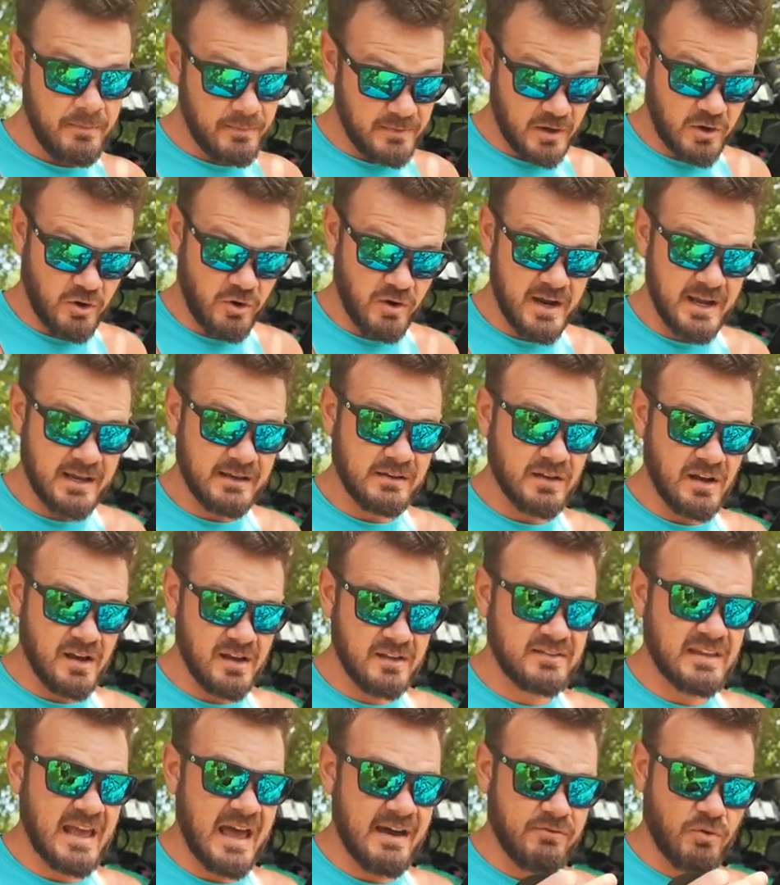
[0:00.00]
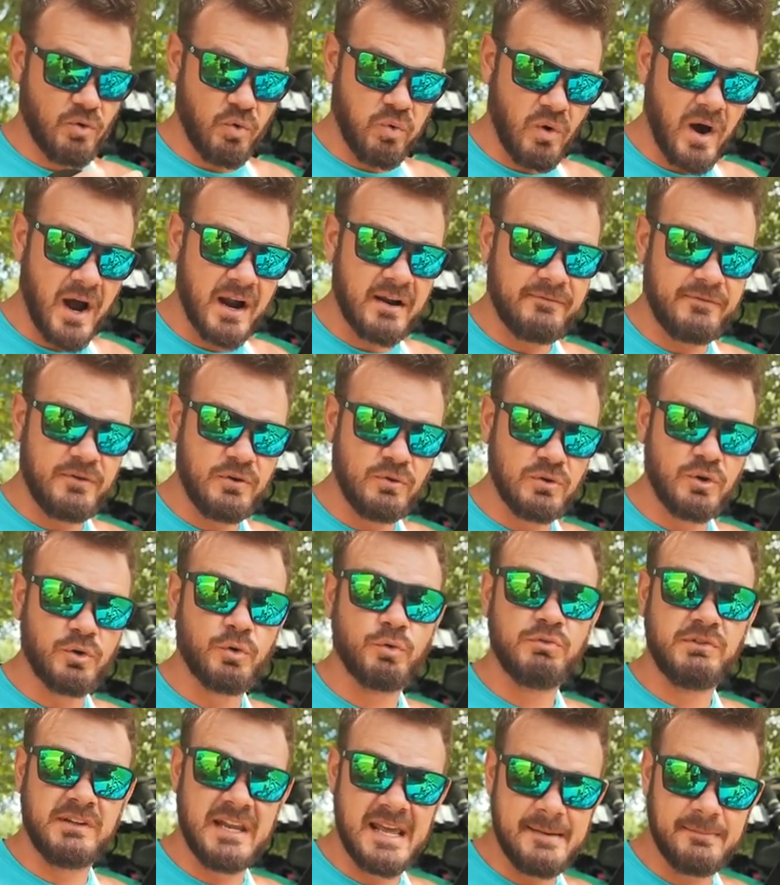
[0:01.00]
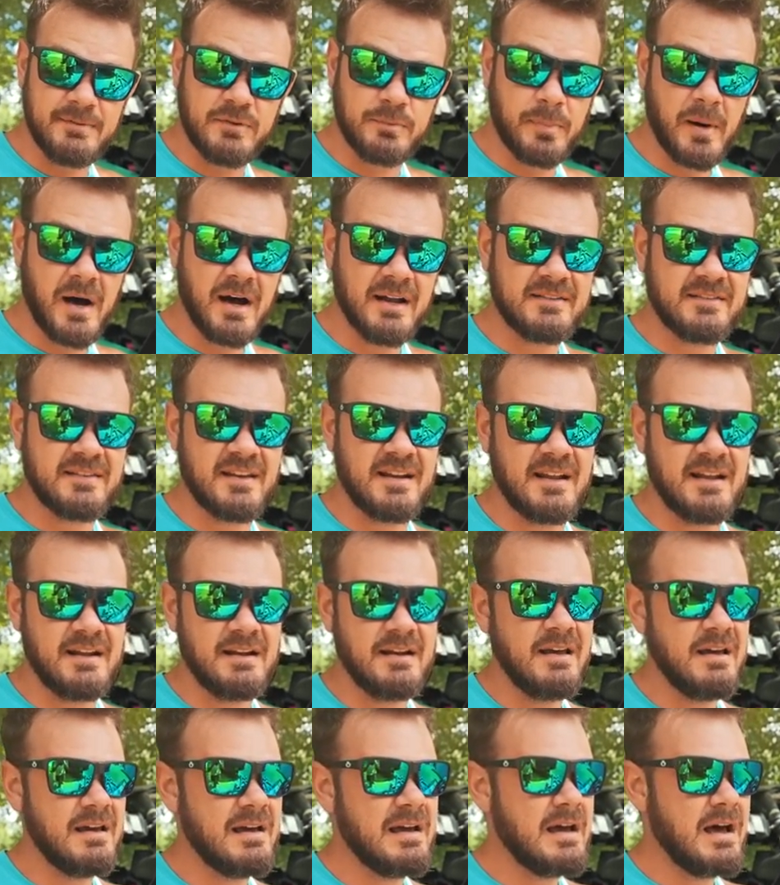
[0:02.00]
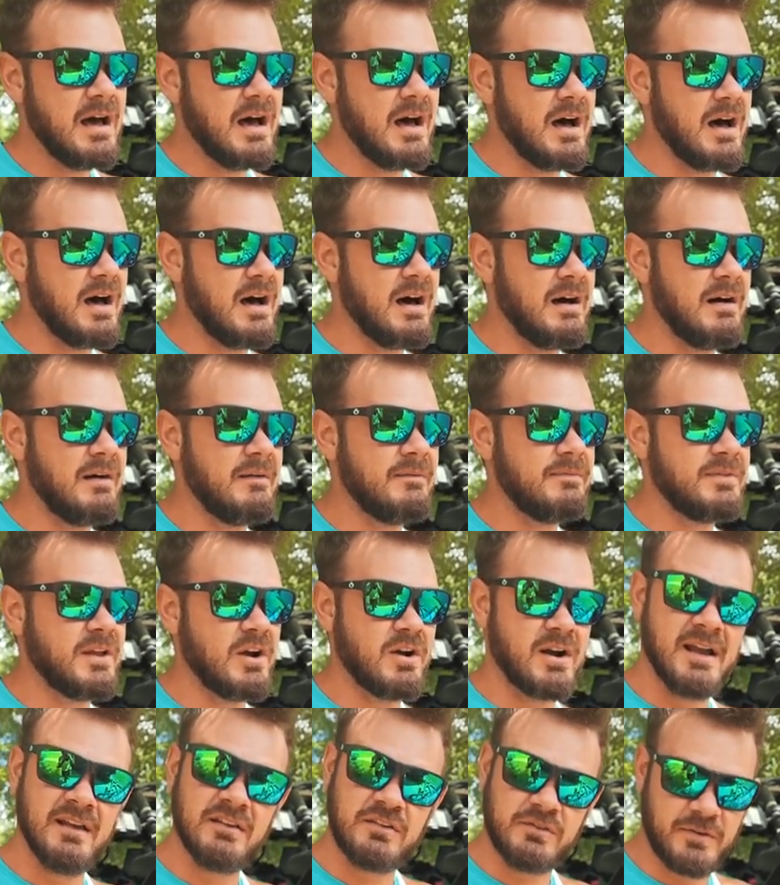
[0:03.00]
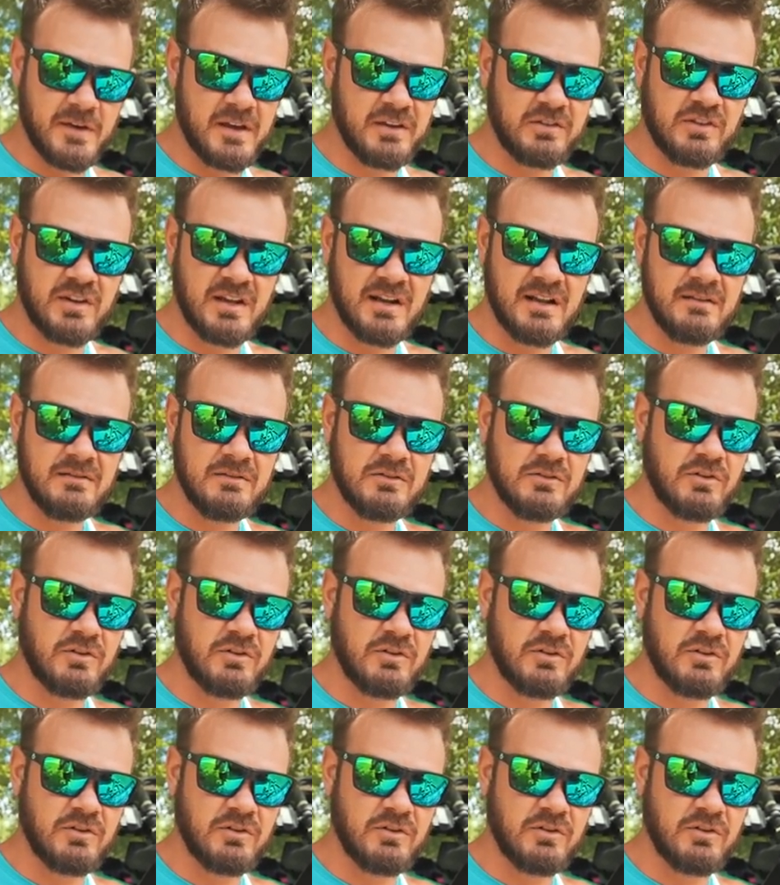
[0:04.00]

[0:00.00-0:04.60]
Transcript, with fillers: The creek does have quite a few little deep spots in it. Uh, there is fish in it.